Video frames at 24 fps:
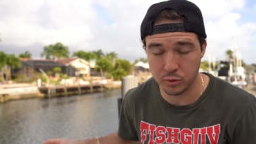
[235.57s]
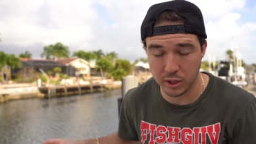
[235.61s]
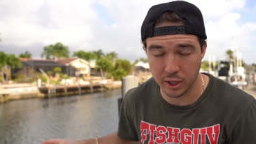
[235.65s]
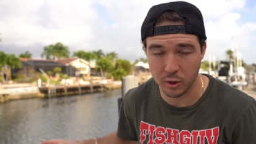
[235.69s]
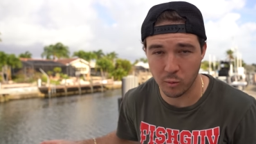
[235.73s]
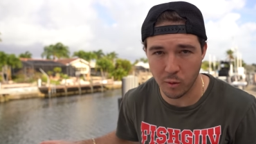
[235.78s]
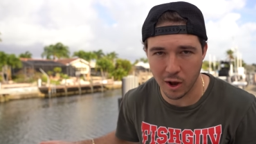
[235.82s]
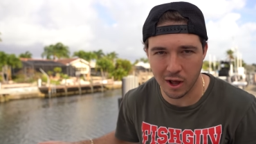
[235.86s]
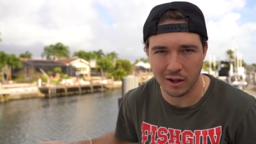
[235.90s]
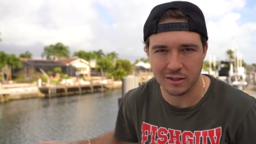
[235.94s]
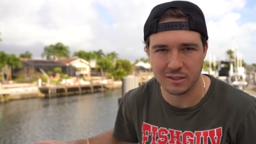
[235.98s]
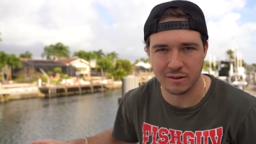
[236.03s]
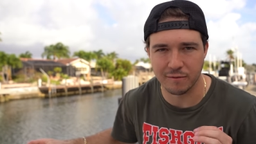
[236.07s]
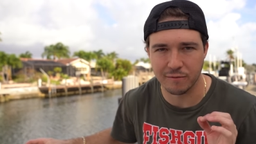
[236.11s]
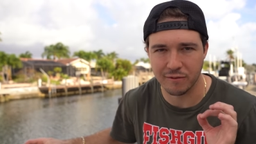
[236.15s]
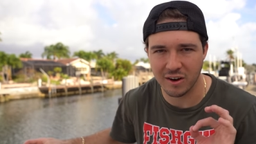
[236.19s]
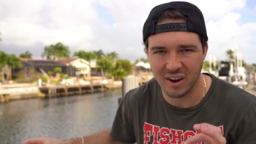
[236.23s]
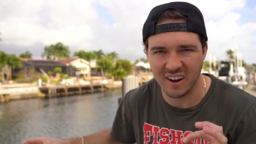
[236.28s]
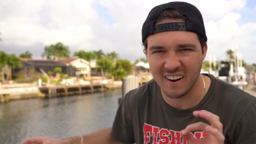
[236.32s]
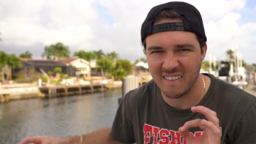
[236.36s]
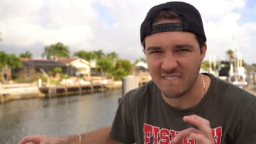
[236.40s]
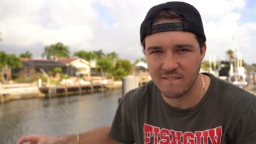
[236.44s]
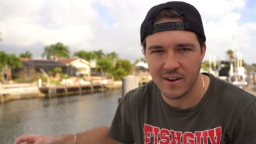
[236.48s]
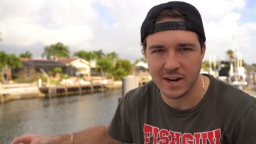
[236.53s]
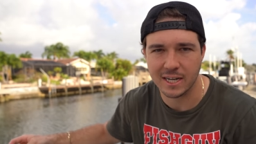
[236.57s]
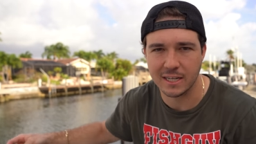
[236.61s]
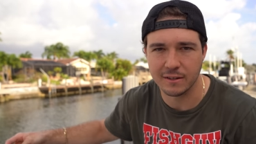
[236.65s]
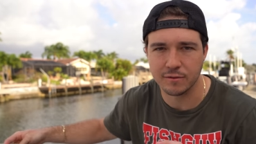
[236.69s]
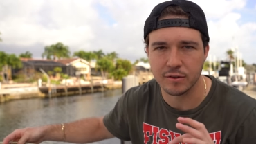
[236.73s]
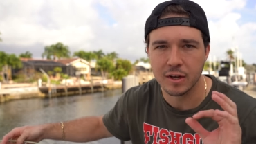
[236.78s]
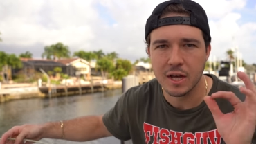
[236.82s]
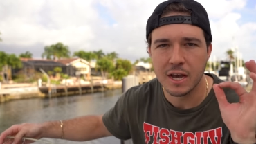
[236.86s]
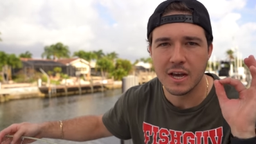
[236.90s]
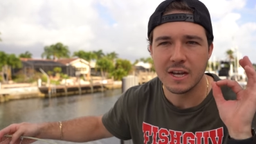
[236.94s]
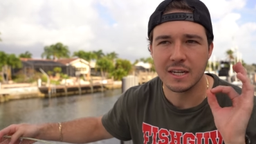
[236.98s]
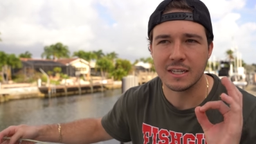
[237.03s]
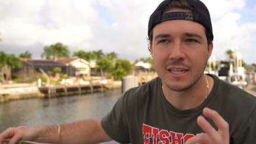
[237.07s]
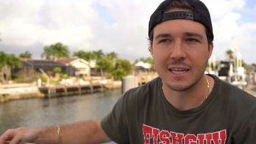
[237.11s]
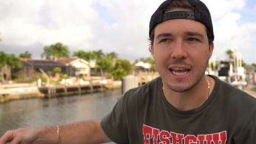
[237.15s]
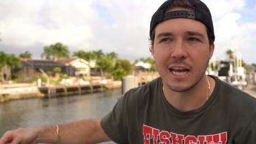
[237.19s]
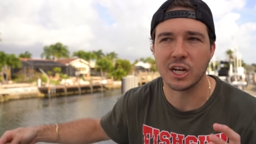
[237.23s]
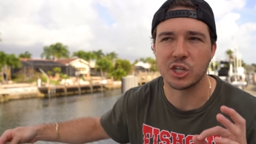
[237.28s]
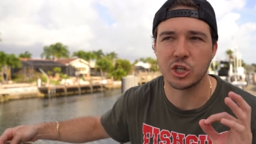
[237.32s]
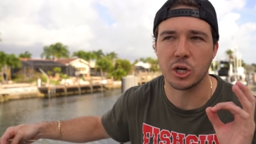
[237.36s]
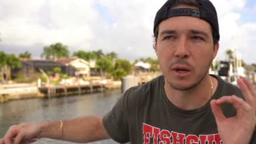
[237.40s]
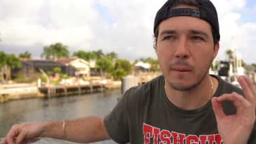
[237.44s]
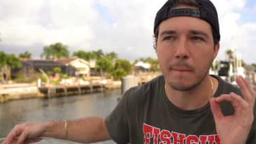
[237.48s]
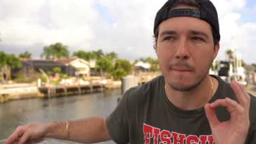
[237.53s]
really well. It's a very effective to
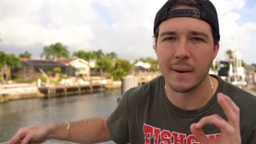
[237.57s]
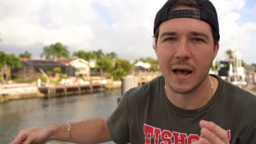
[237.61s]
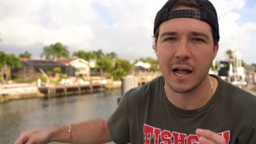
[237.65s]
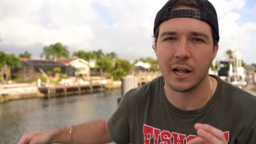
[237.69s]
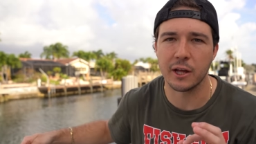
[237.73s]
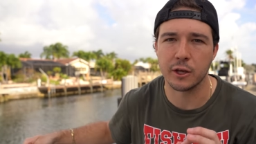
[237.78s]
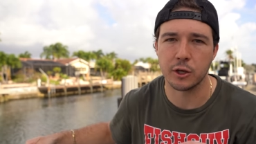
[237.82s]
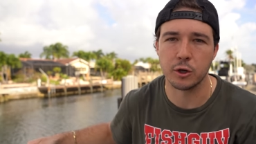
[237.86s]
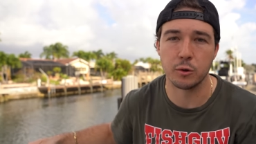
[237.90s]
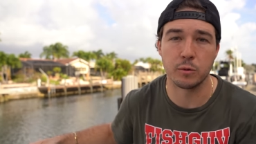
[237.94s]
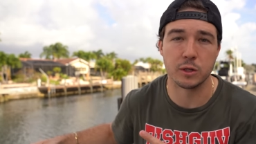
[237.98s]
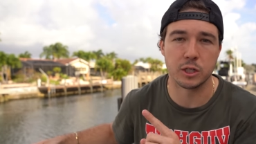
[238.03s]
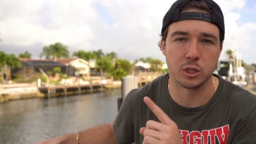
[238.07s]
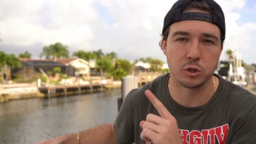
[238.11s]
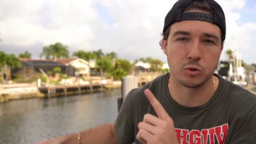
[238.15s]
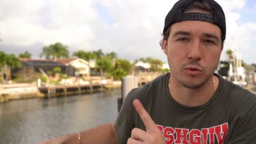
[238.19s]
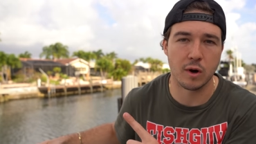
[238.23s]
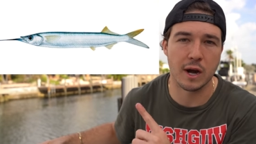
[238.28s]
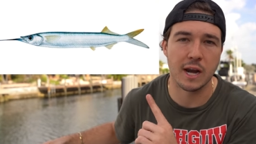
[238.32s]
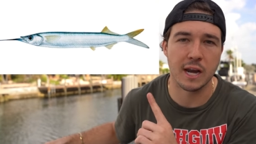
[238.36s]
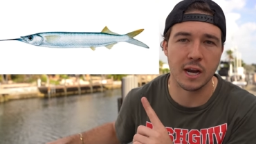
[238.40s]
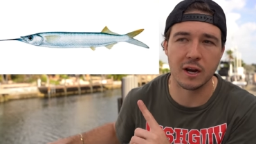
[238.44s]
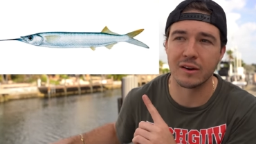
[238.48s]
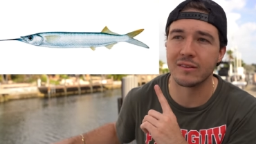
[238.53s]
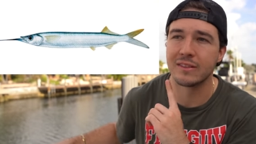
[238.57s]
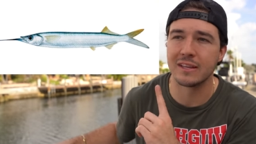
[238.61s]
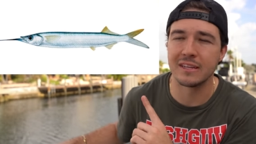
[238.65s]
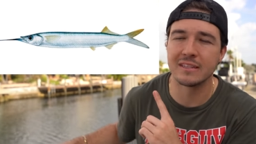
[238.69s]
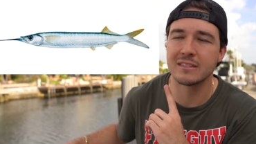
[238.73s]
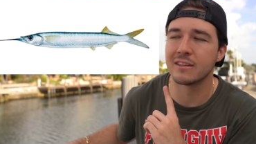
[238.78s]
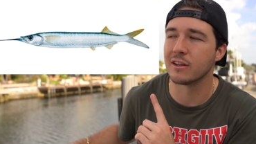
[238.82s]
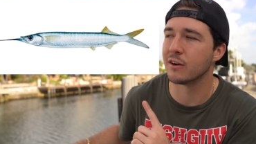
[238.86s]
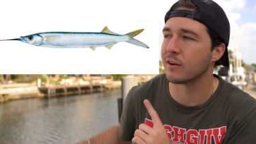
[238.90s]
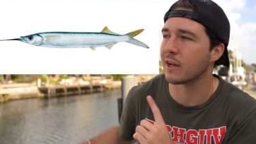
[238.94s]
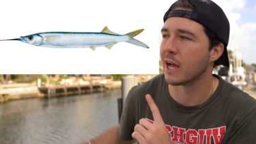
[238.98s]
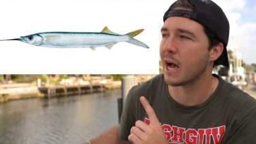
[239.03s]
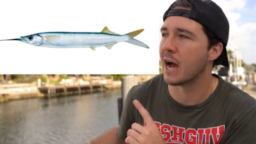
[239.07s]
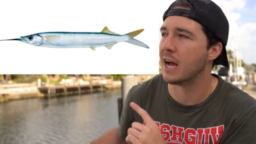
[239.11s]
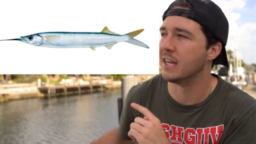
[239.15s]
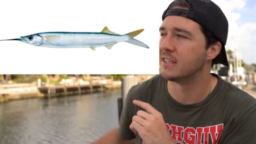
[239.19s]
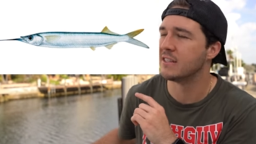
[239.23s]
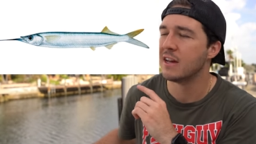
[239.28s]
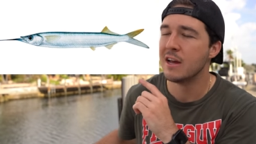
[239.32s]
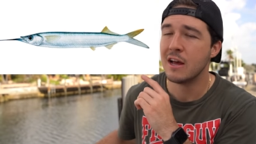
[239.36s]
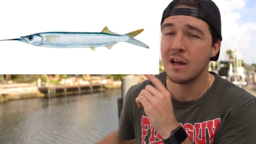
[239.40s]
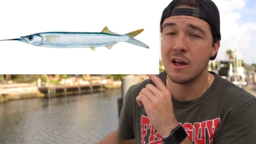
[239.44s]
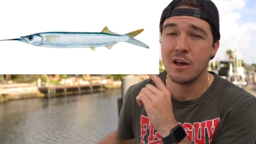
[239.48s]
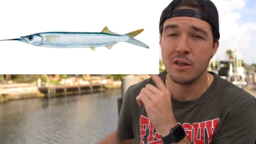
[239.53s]
catching ballyhoo, which is right here. These little
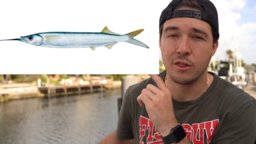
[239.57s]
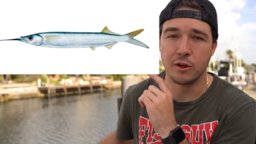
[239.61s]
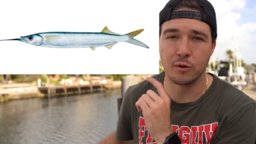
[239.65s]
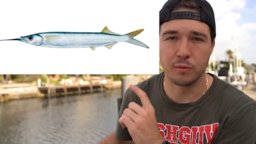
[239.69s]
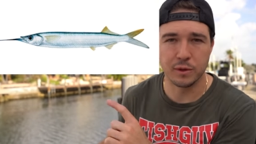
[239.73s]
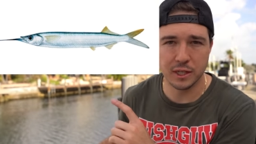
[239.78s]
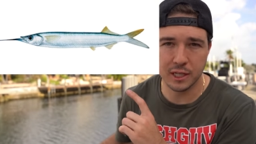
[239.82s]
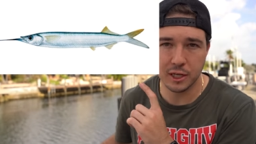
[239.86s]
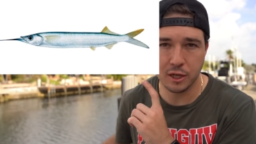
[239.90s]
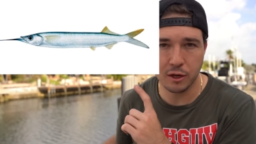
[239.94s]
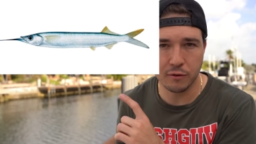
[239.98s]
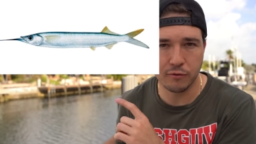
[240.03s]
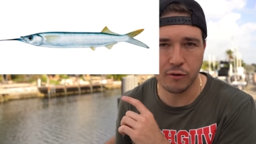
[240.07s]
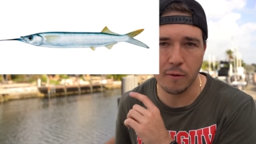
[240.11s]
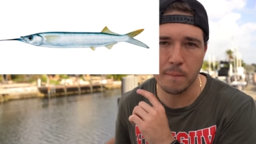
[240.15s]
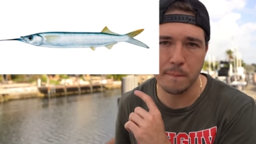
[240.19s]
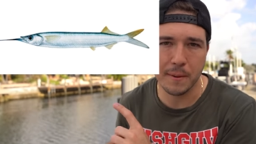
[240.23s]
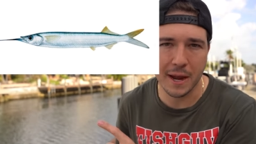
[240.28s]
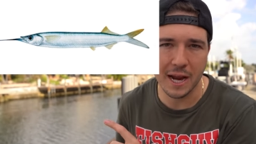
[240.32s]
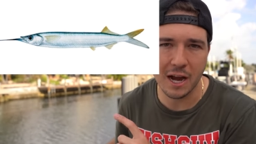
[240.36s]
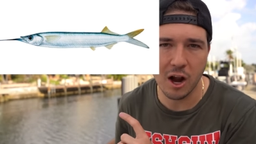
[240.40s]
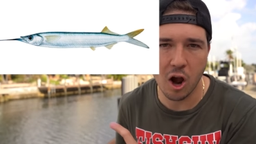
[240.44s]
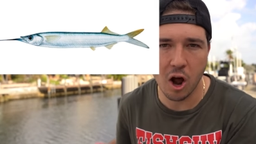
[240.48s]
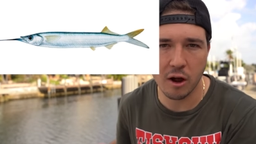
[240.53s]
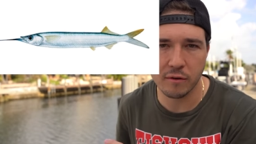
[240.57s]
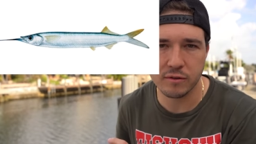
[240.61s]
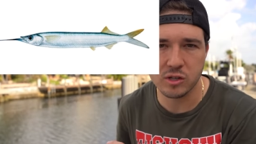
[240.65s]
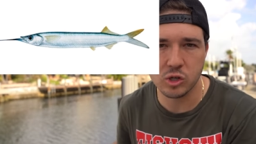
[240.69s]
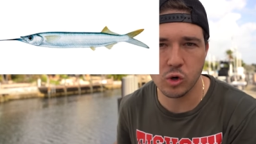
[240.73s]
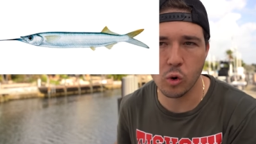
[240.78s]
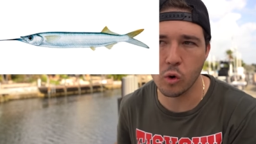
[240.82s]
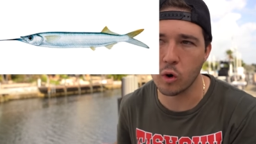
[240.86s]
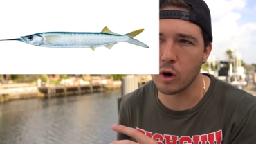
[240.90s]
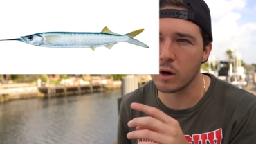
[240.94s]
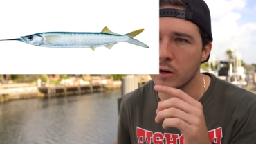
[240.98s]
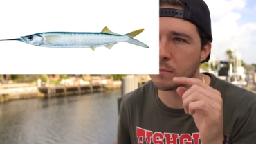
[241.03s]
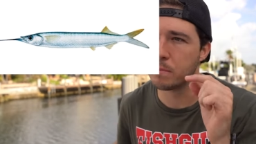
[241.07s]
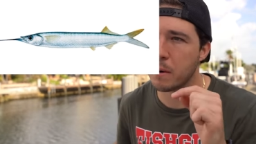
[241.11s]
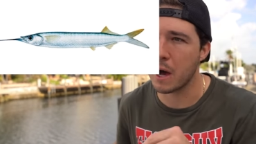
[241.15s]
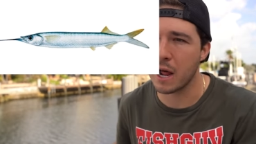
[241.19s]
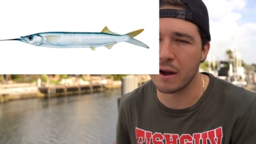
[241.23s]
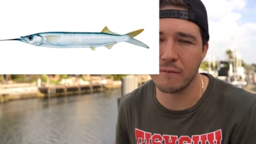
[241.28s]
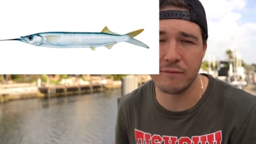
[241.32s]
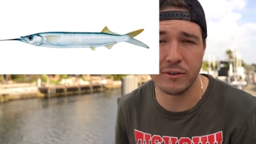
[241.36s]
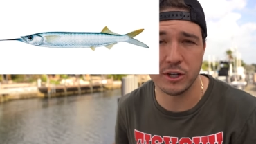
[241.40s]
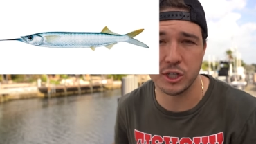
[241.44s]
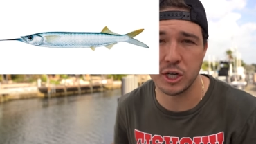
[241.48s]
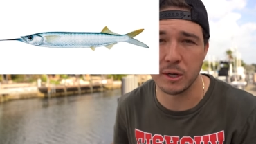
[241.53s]
guys, they're really good for bait offshore,
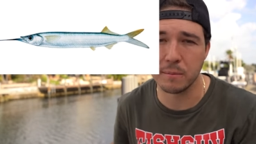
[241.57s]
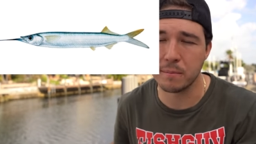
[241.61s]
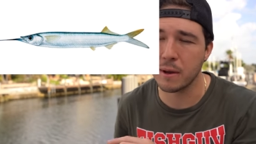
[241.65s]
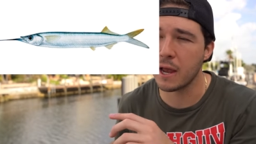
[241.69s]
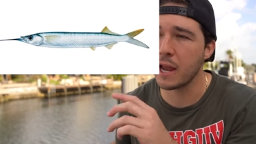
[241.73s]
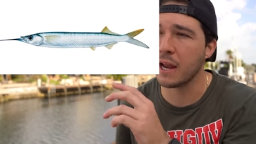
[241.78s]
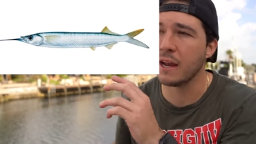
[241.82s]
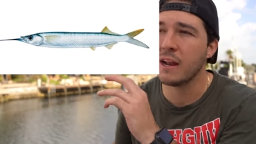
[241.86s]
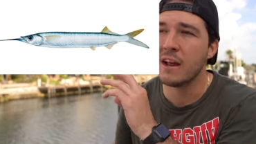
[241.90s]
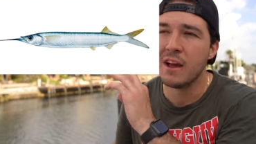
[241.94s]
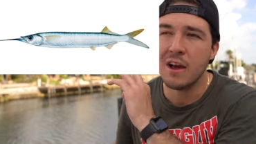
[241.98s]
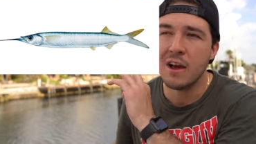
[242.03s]
bottom fishing bait,